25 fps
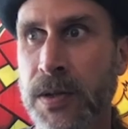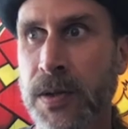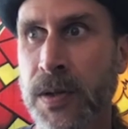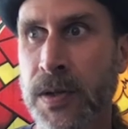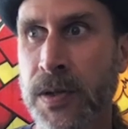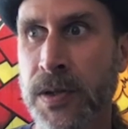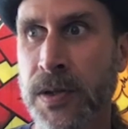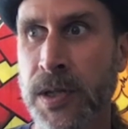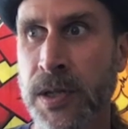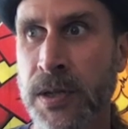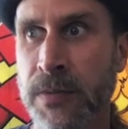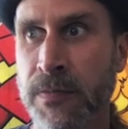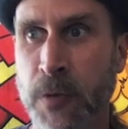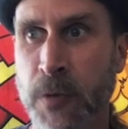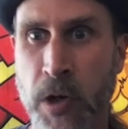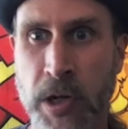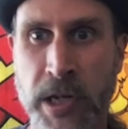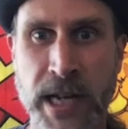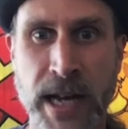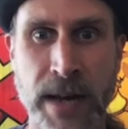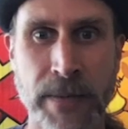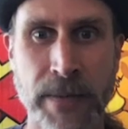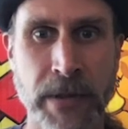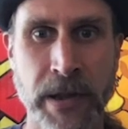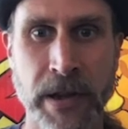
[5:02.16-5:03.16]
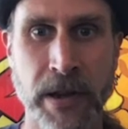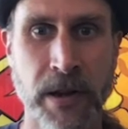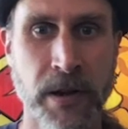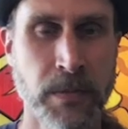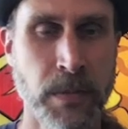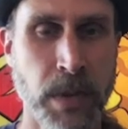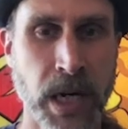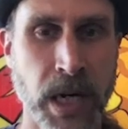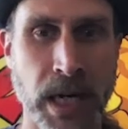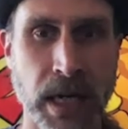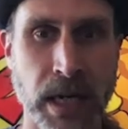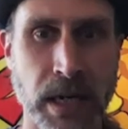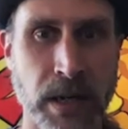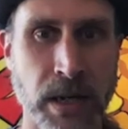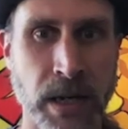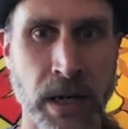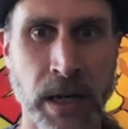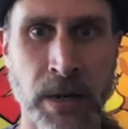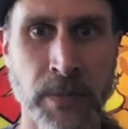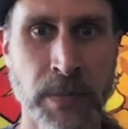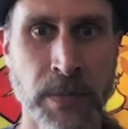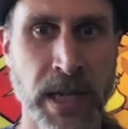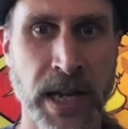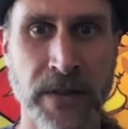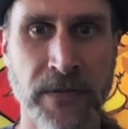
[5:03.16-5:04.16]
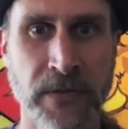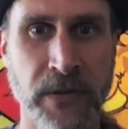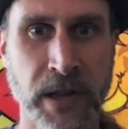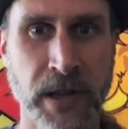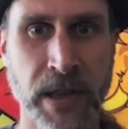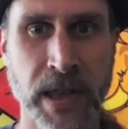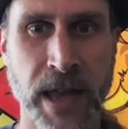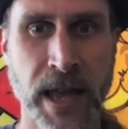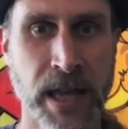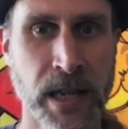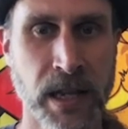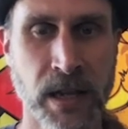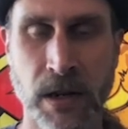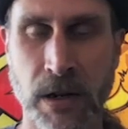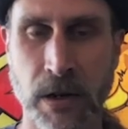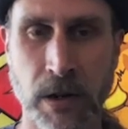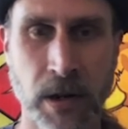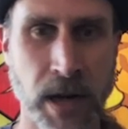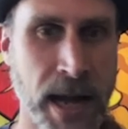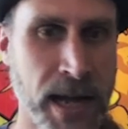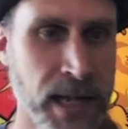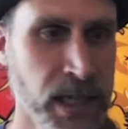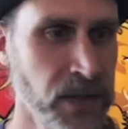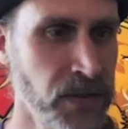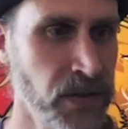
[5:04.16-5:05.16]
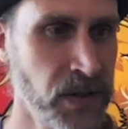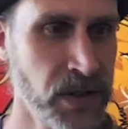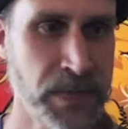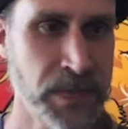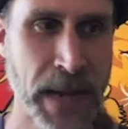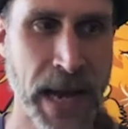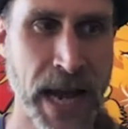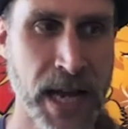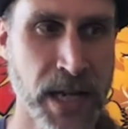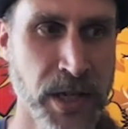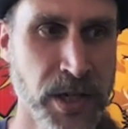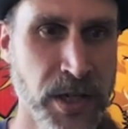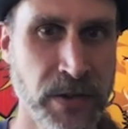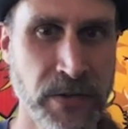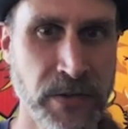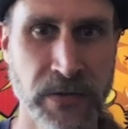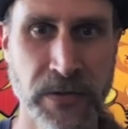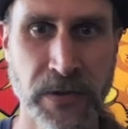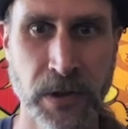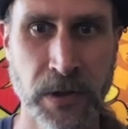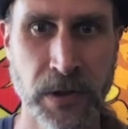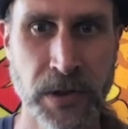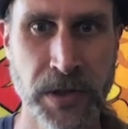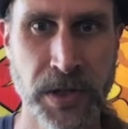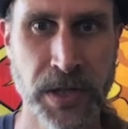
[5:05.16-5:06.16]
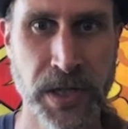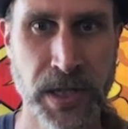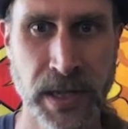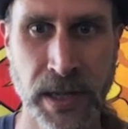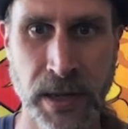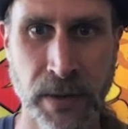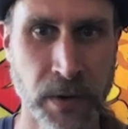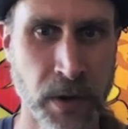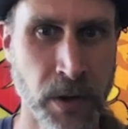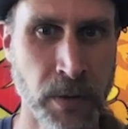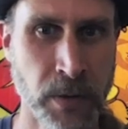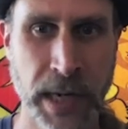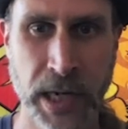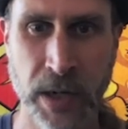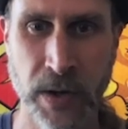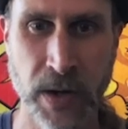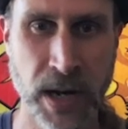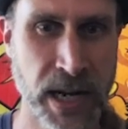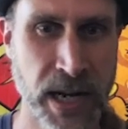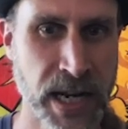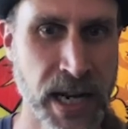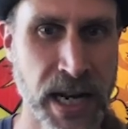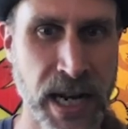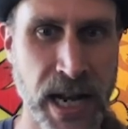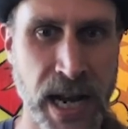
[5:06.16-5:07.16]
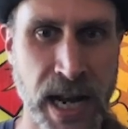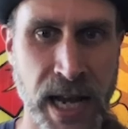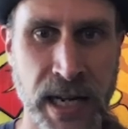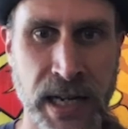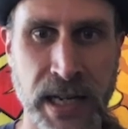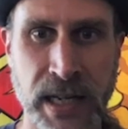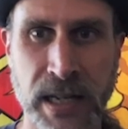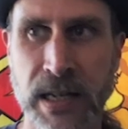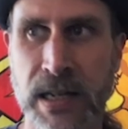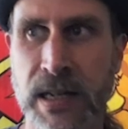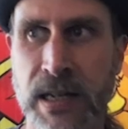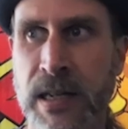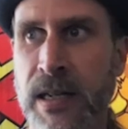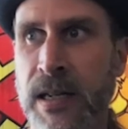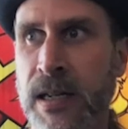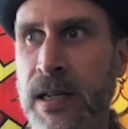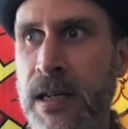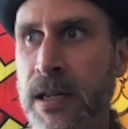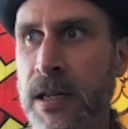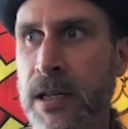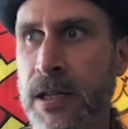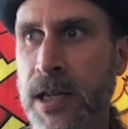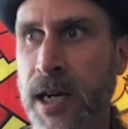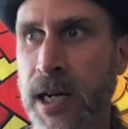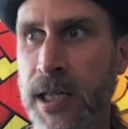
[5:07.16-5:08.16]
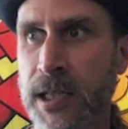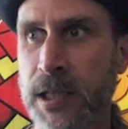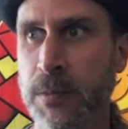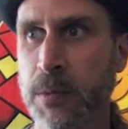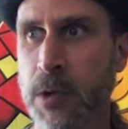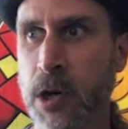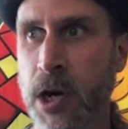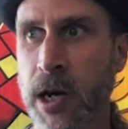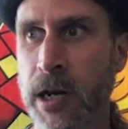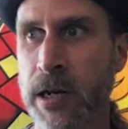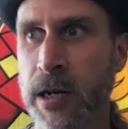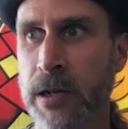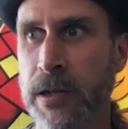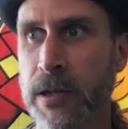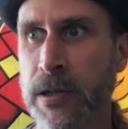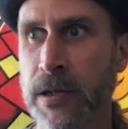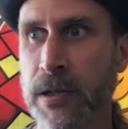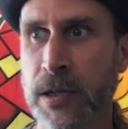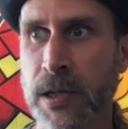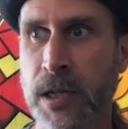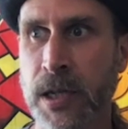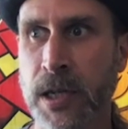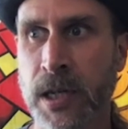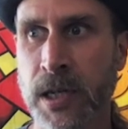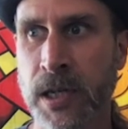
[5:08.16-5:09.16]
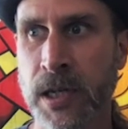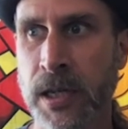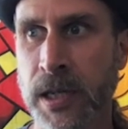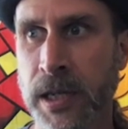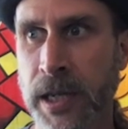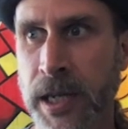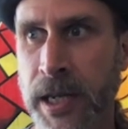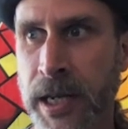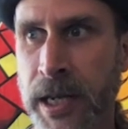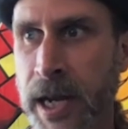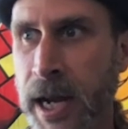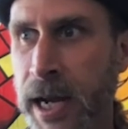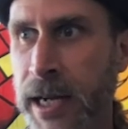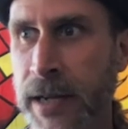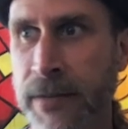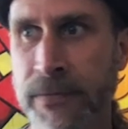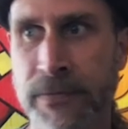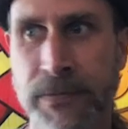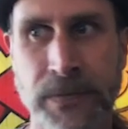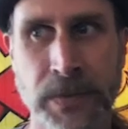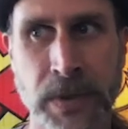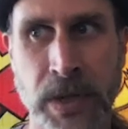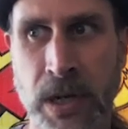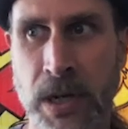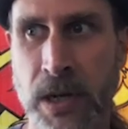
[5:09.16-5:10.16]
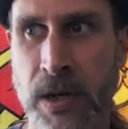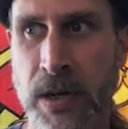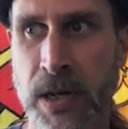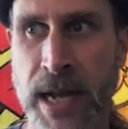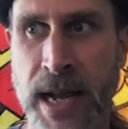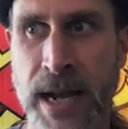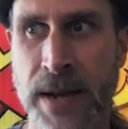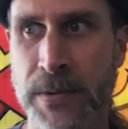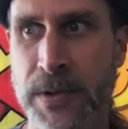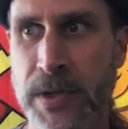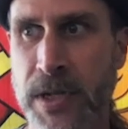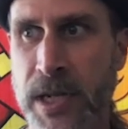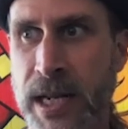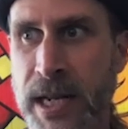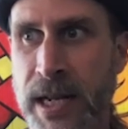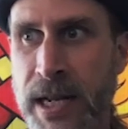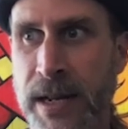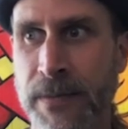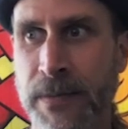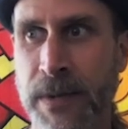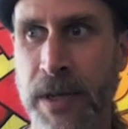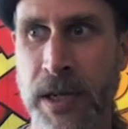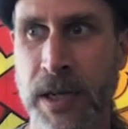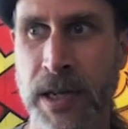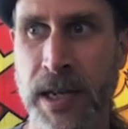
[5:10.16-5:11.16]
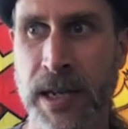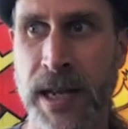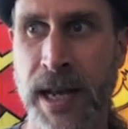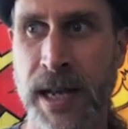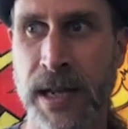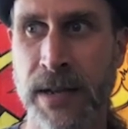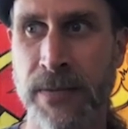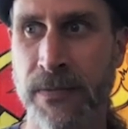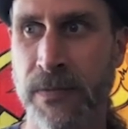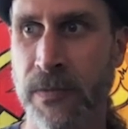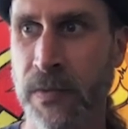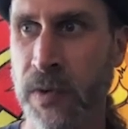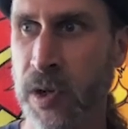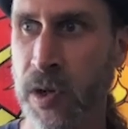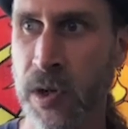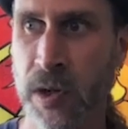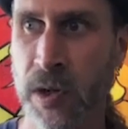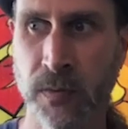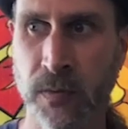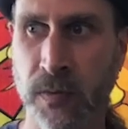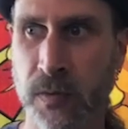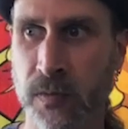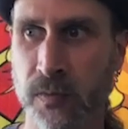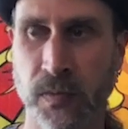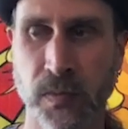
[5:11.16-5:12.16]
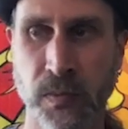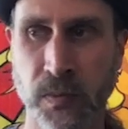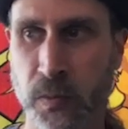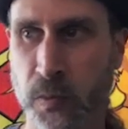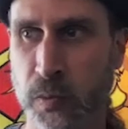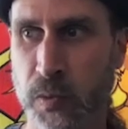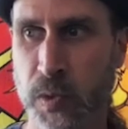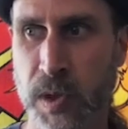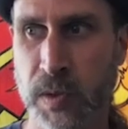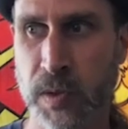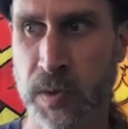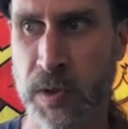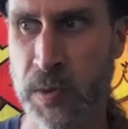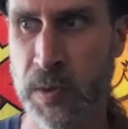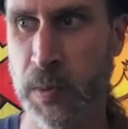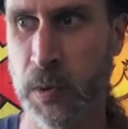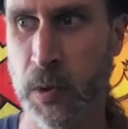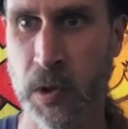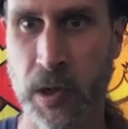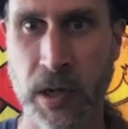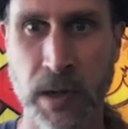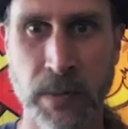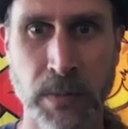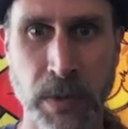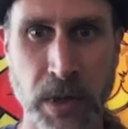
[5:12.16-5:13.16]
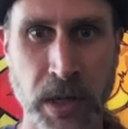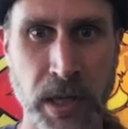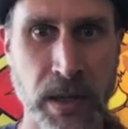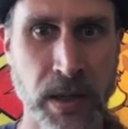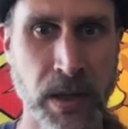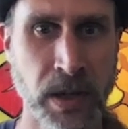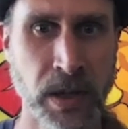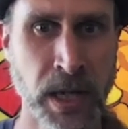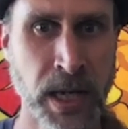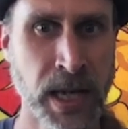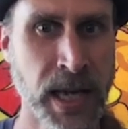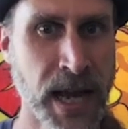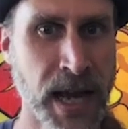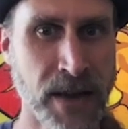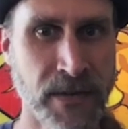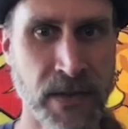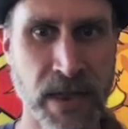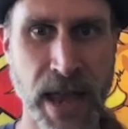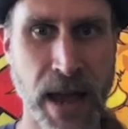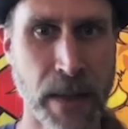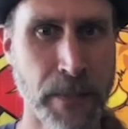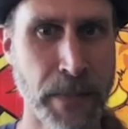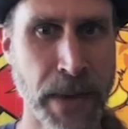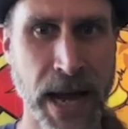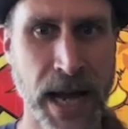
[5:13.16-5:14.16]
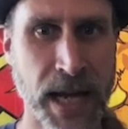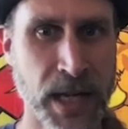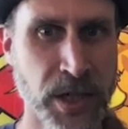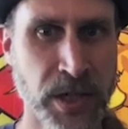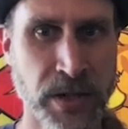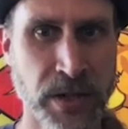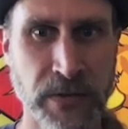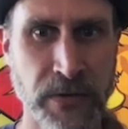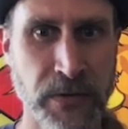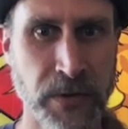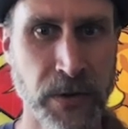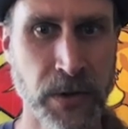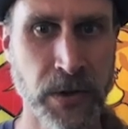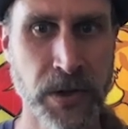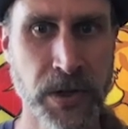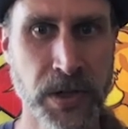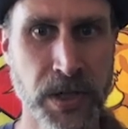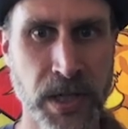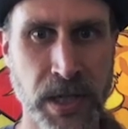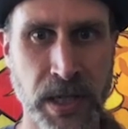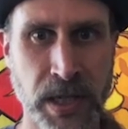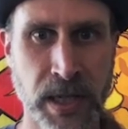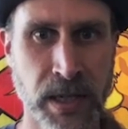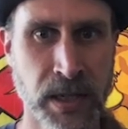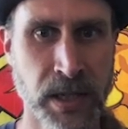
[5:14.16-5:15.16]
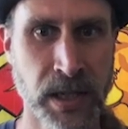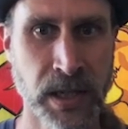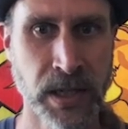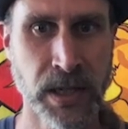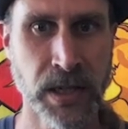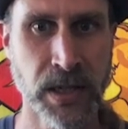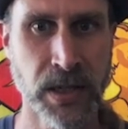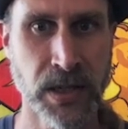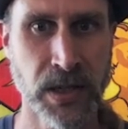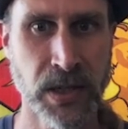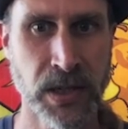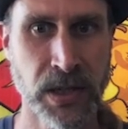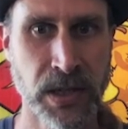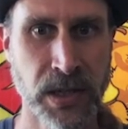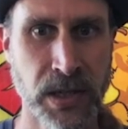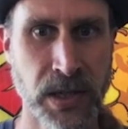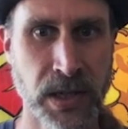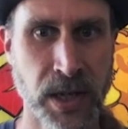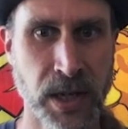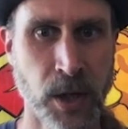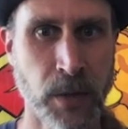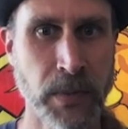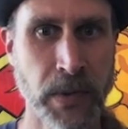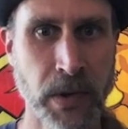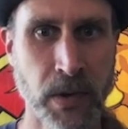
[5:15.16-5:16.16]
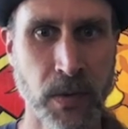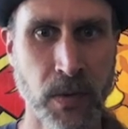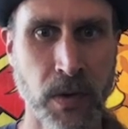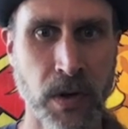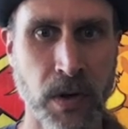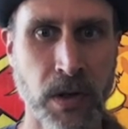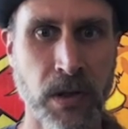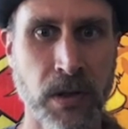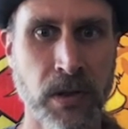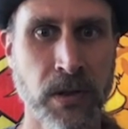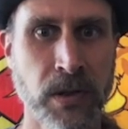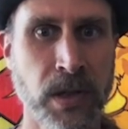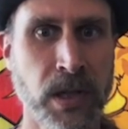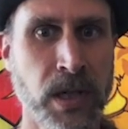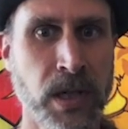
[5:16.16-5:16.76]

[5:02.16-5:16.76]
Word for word: in more depth here, but definitely that, you know, activist passion first. I mean, my granddad had it, Dr. Bronner, and I, you know, in Amsterdam, and that, you know, to explore it, but having that passion first to help the world,